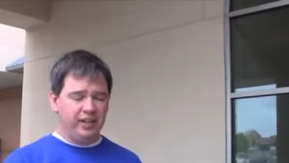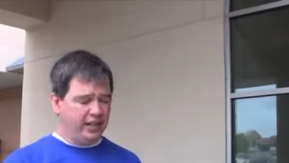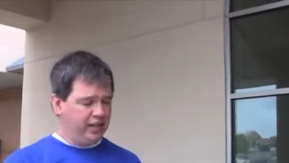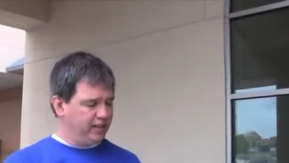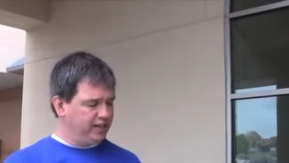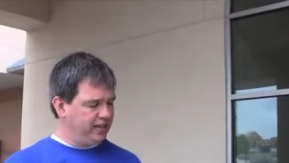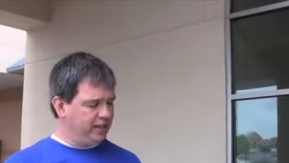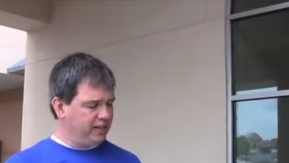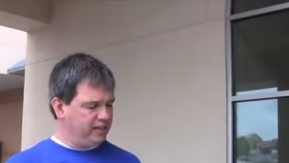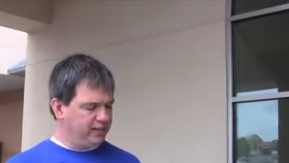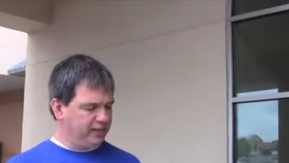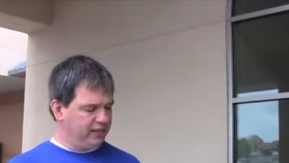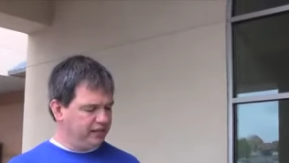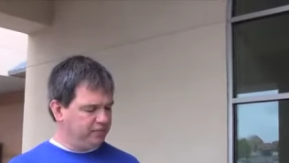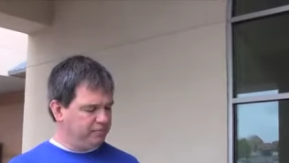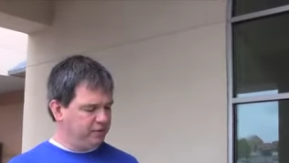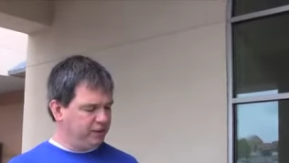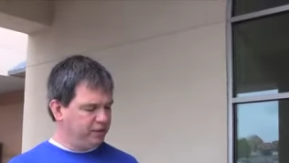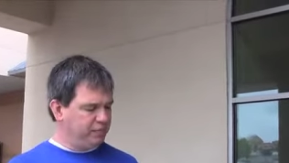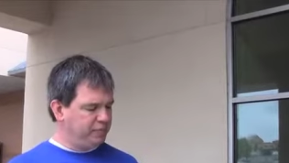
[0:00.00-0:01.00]
And
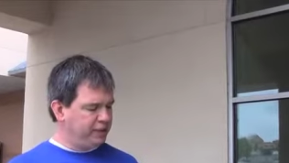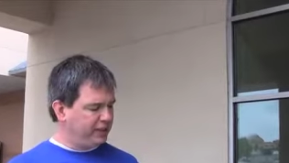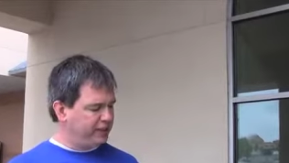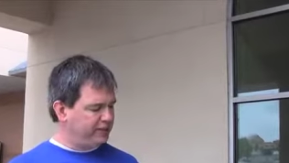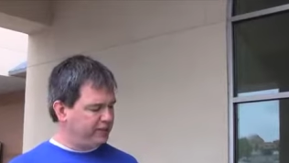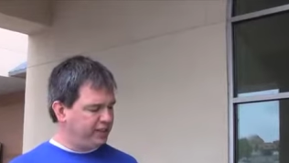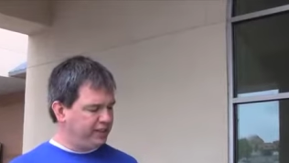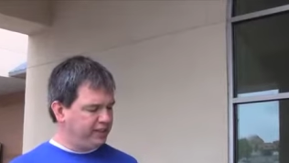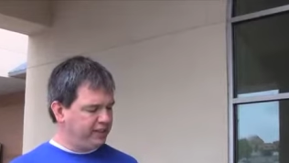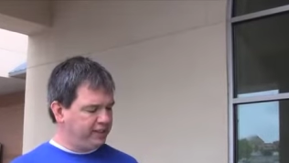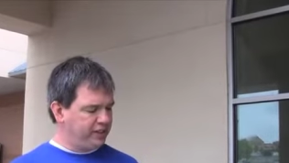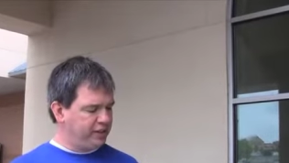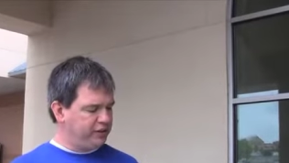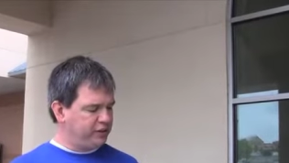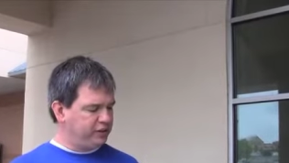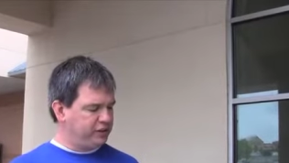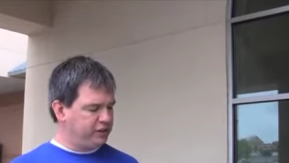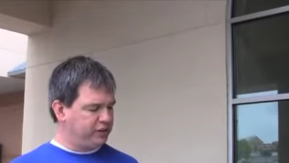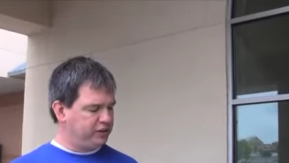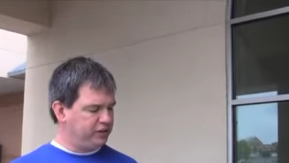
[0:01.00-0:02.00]
uh, but the biggest thing you
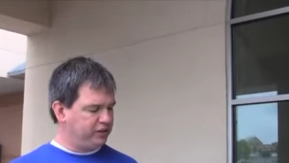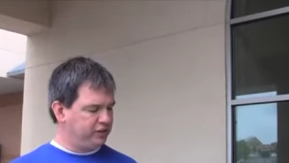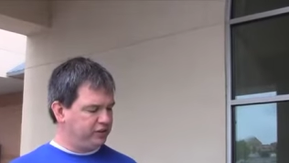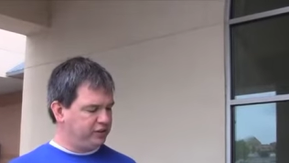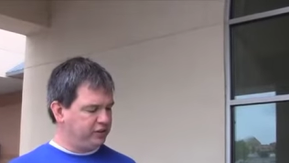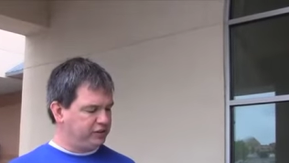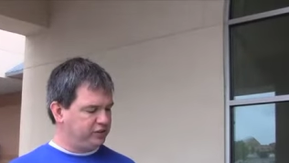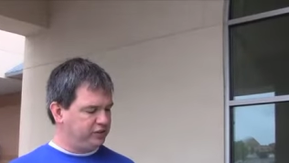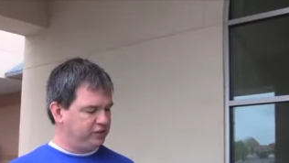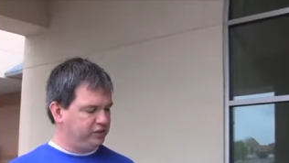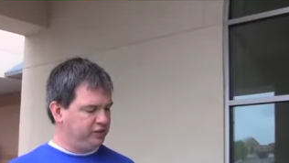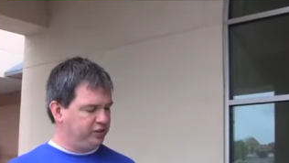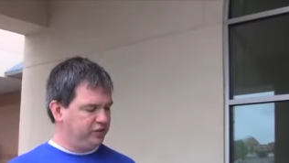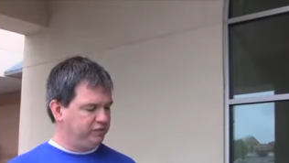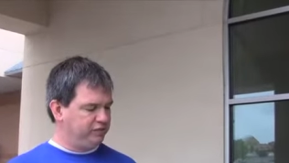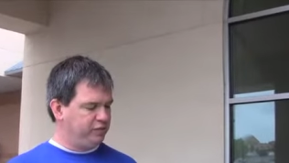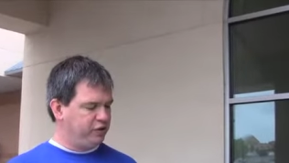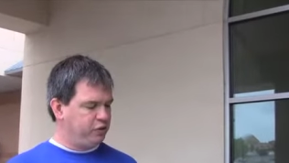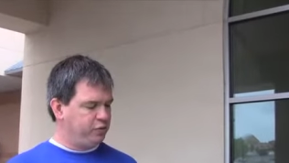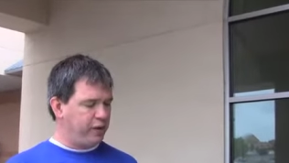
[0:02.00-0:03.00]
know is just just
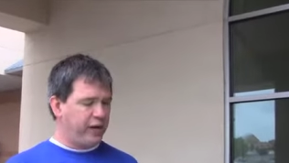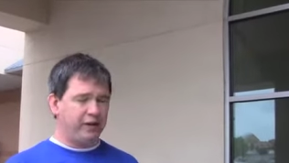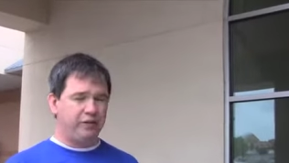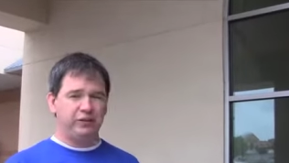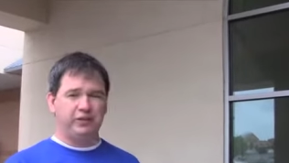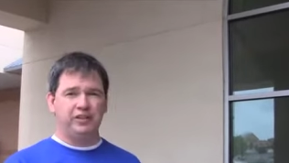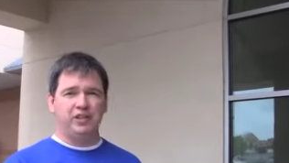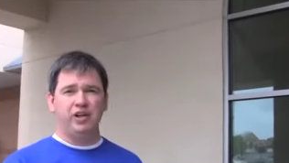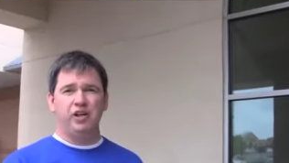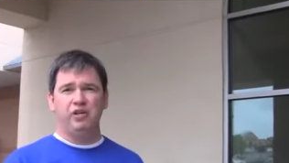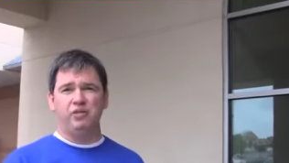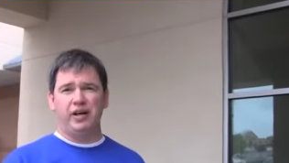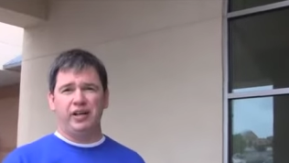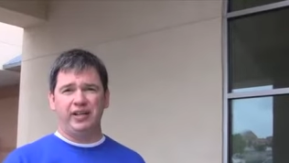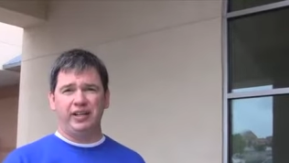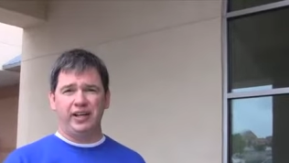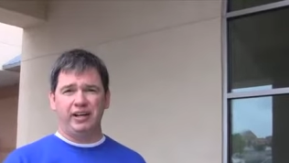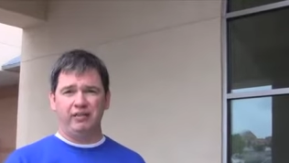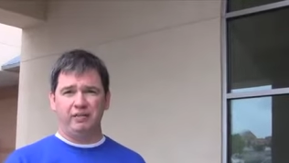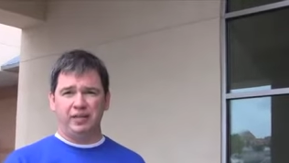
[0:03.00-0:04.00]
the food pantry is low
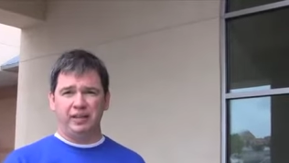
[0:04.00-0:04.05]
right now.